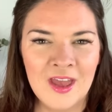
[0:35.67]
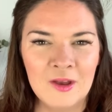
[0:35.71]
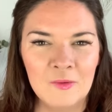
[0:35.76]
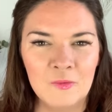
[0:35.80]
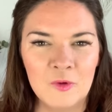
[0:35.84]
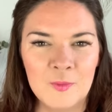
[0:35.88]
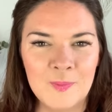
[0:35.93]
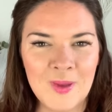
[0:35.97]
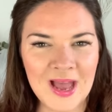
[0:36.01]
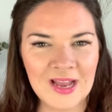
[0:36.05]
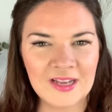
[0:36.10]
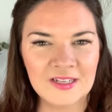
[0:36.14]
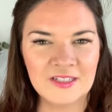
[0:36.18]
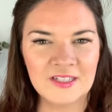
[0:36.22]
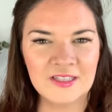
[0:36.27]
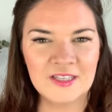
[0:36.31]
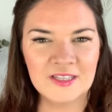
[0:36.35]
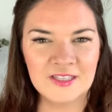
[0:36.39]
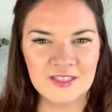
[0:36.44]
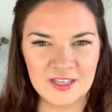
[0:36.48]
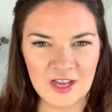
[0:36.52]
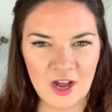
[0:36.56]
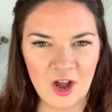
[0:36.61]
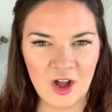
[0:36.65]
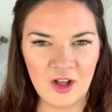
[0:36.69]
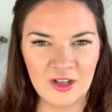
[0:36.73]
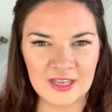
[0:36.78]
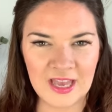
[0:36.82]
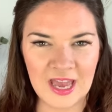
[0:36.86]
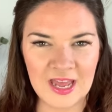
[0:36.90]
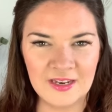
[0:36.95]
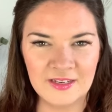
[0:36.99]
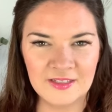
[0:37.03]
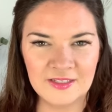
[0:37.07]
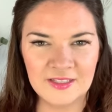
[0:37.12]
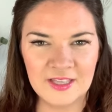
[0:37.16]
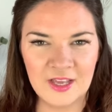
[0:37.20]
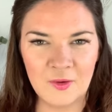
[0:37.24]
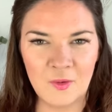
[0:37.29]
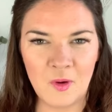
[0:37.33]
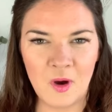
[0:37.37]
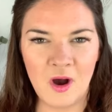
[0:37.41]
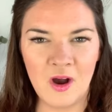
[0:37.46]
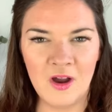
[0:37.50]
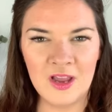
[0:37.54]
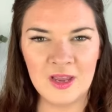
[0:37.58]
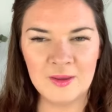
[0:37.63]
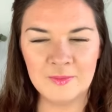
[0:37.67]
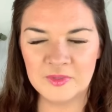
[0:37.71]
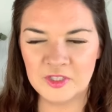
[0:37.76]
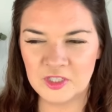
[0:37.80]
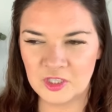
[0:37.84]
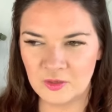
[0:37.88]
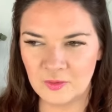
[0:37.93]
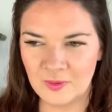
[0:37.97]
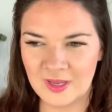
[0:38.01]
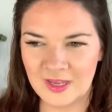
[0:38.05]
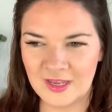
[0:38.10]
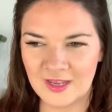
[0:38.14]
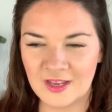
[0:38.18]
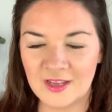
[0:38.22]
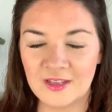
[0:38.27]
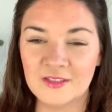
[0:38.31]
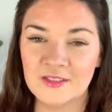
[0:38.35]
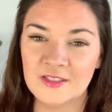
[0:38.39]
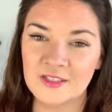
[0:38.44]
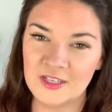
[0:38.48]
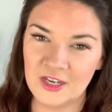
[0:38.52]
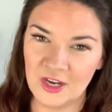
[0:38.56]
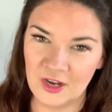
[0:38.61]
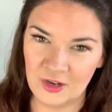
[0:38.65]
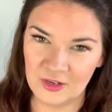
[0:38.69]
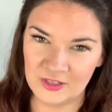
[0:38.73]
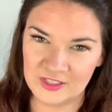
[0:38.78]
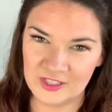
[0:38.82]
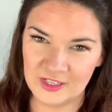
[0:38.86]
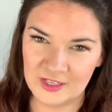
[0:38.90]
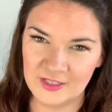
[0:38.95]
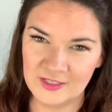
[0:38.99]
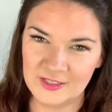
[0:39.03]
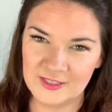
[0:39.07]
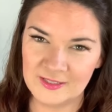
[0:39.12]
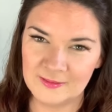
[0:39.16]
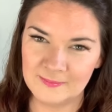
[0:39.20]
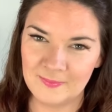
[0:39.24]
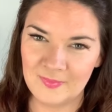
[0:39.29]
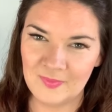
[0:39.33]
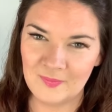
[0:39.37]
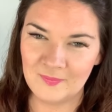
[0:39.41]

We're back to the start again. So I am doing starters